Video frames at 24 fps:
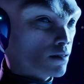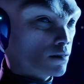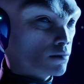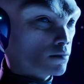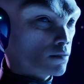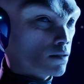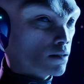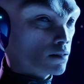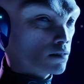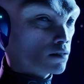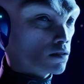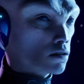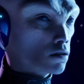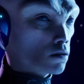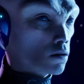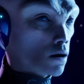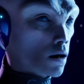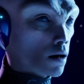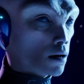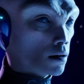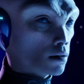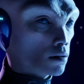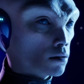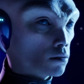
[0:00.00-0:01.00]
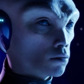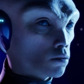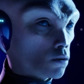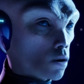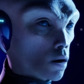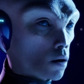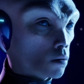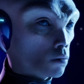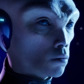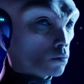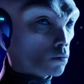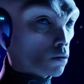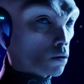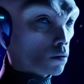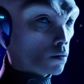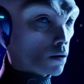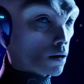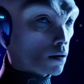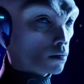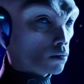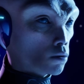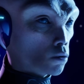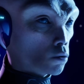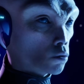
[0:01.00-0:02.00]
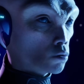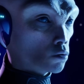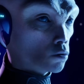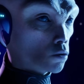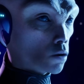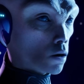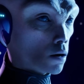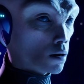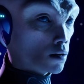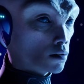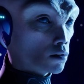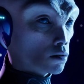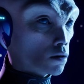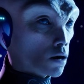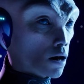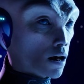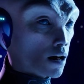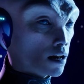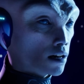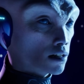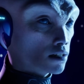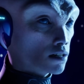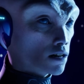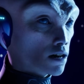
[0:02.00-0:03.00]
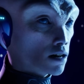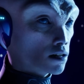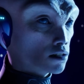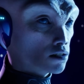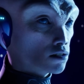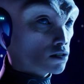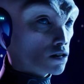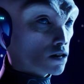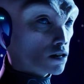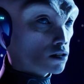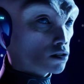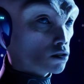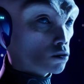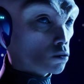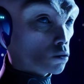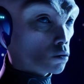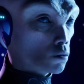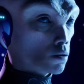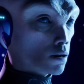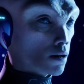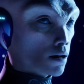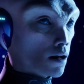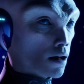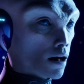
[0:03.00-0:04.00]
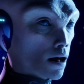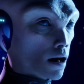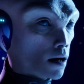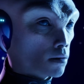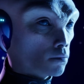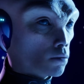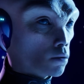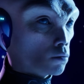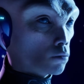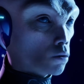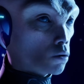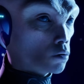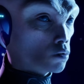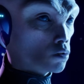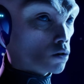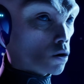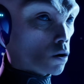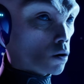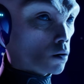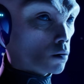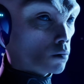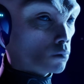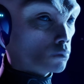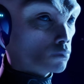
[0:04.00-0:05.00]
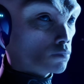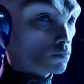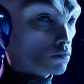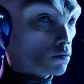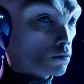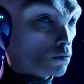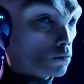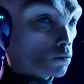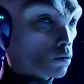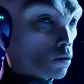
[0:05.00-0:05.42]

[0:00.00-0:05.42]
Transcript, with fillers: makes it highly probable that Earth-like planets exist within habitable zones.